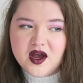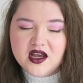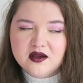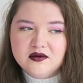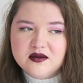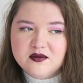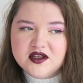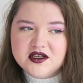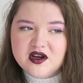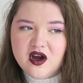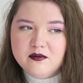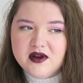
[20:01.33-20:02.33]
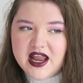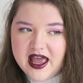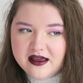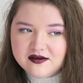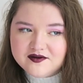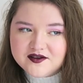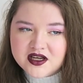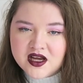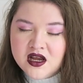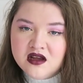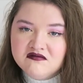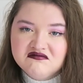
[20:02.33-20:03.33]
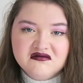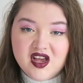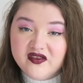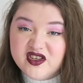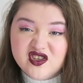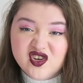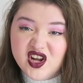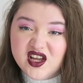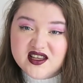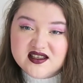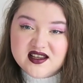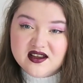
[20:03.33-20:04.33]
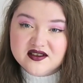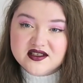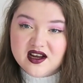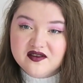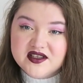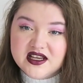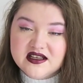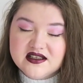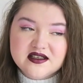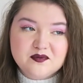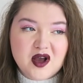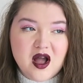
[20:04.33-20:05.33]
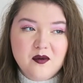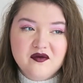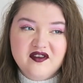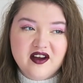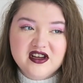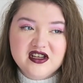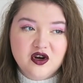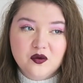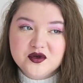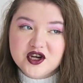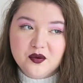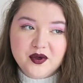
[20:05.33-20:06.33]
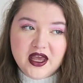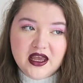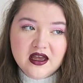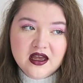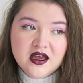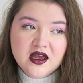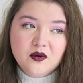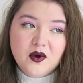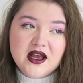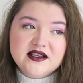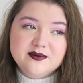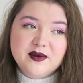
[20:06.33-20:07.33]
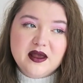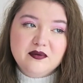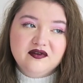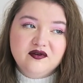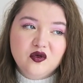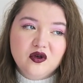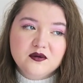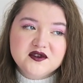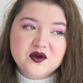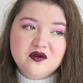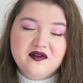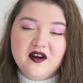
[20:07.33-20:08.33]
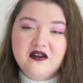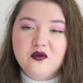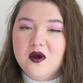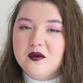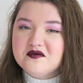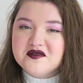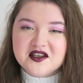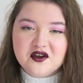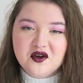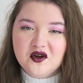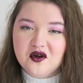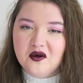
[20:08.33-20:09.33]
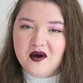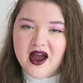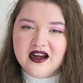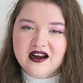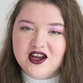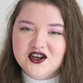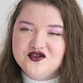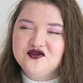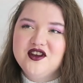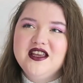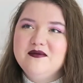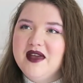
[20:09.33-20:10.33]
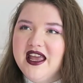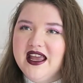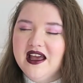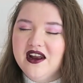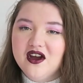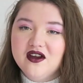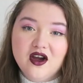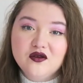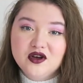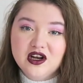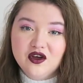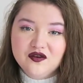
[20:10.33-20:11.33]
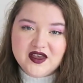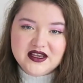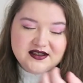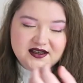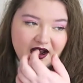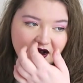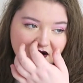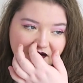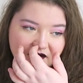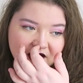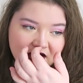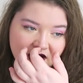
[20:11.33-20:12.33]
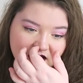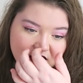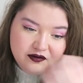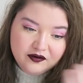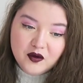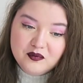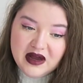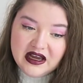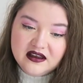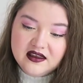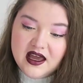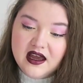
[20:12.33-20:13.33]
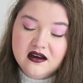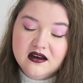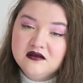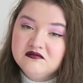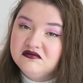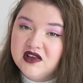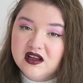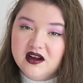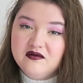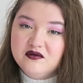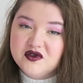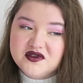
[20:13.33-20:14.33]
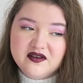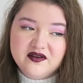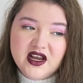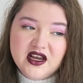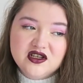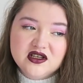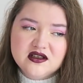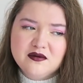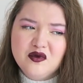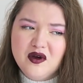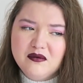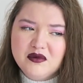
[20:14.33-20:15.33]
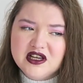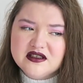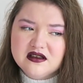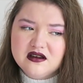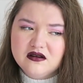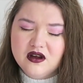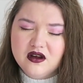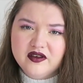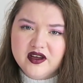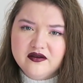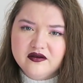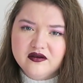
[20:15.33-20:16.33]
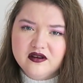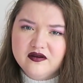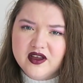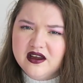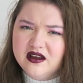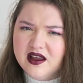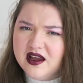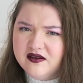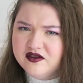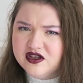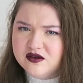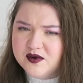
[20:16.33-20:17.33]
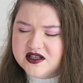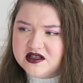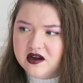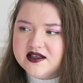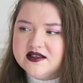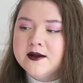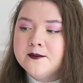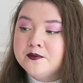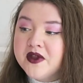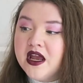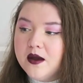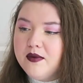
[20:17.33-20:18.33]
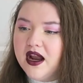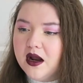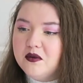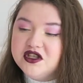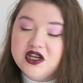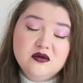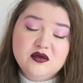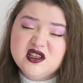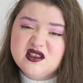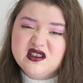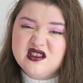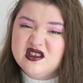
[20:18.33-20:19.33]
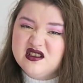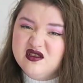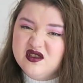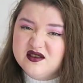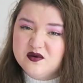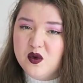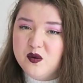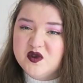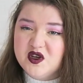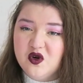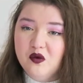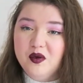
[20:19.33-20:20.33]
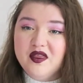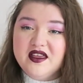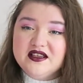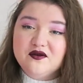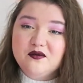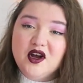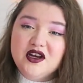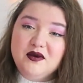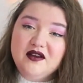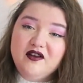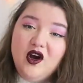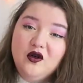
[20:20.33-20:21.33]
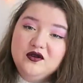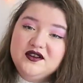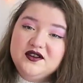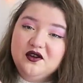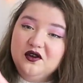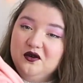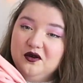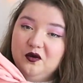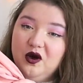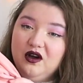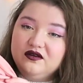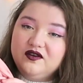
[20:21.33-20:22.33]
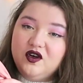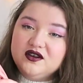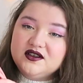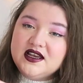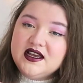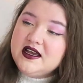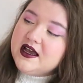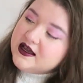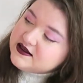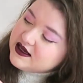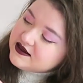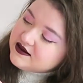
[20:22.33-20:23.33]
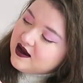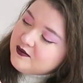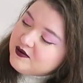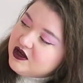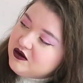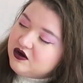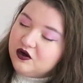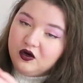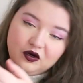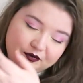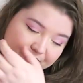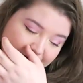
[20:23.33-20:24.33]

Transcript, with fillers: working with them at the time left I've just not liked their stuff since. It's become very top shoppy, where to me before it was all very whimsical and like dreamy, and I own a lot of their stuff from back then. And I haven't bought stuff in ages. Number one, because I don't know if, even, if they even do my size. But number two, because it's just not as whimsical. But this reminded me of old school Wild Fox. It says, I'm a unicorn